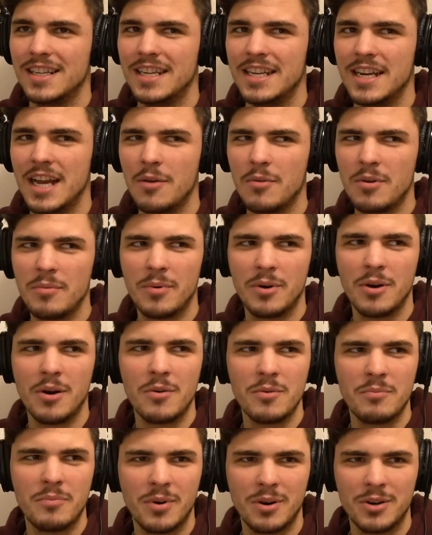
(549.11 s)
in our
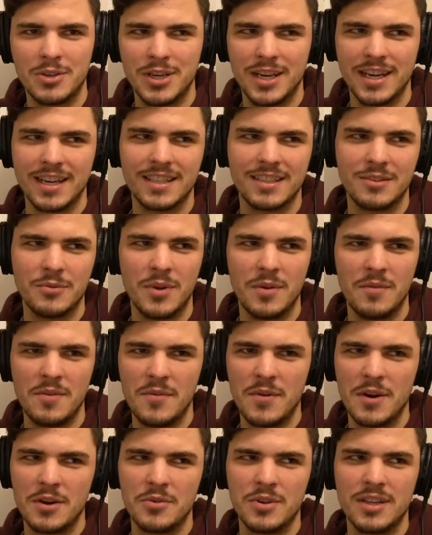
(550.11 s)
own project when
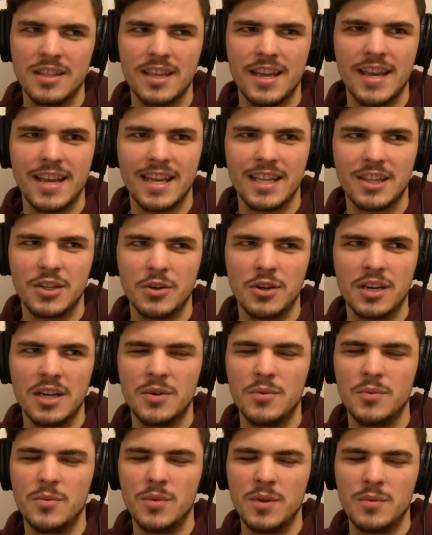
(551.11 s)
we were doing the hackathon,
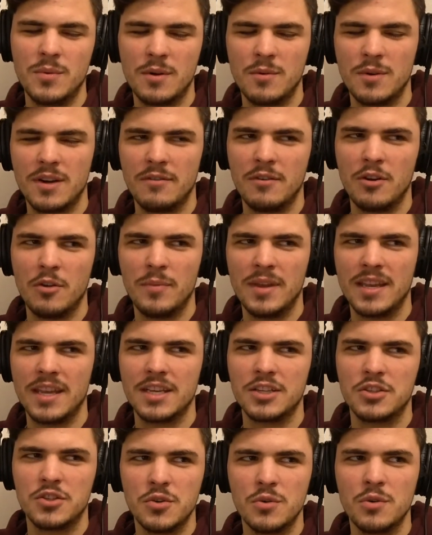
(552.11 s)
and we were
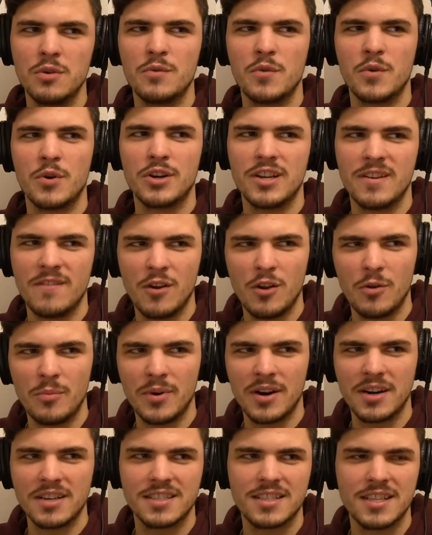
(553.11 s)
developing a tool for
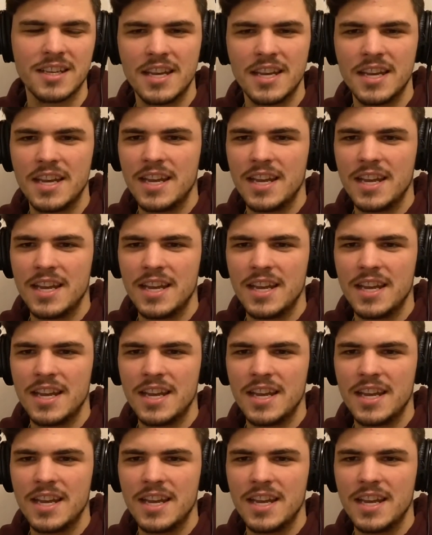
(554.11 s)
developers